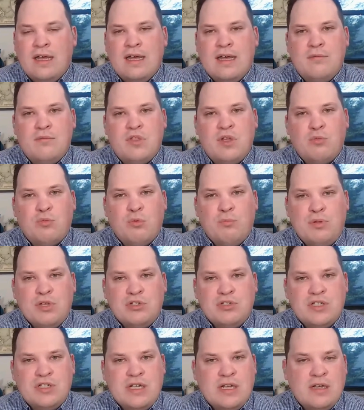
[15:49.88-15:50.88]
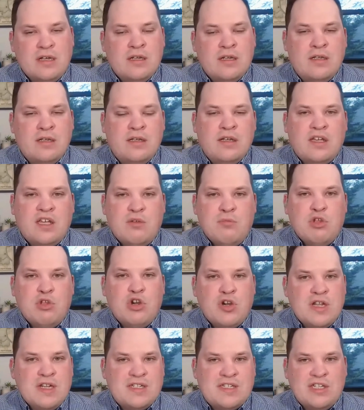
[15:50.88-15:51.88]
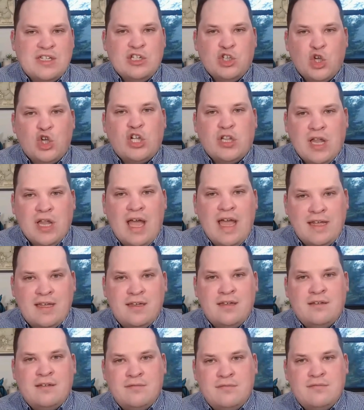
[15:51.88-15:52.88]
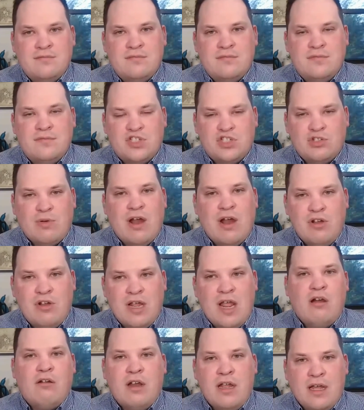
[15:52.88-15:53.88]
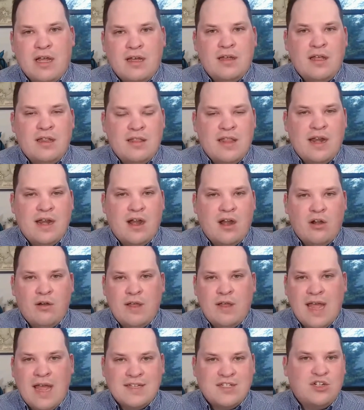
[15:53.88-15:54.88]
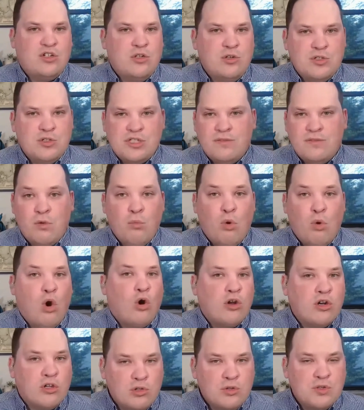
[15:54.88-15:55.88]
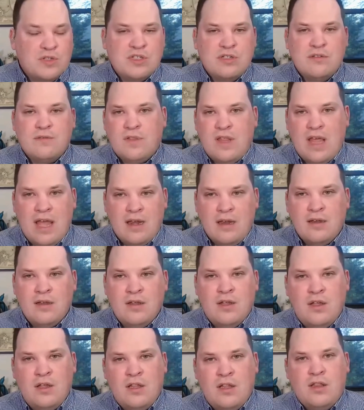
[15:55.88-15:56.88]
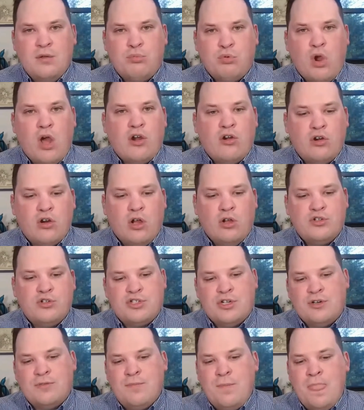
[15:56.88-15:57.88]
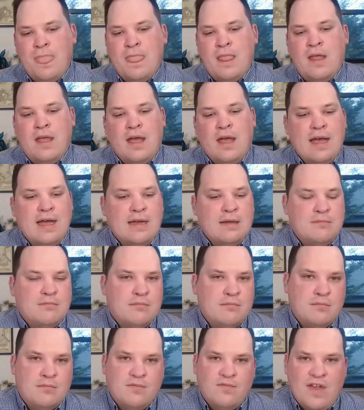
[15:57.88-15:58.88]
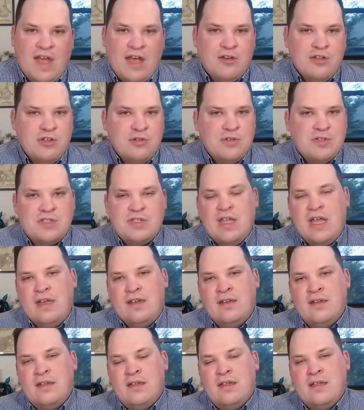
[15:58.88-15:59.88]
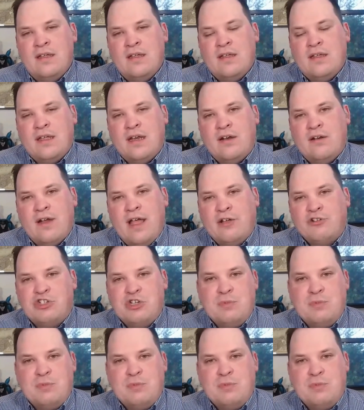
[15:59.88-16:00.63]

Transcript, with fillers: uh, that we're building communities that look like the surrounding area and that are as inclusive or more inclusive than the broader culture. Um, values that you know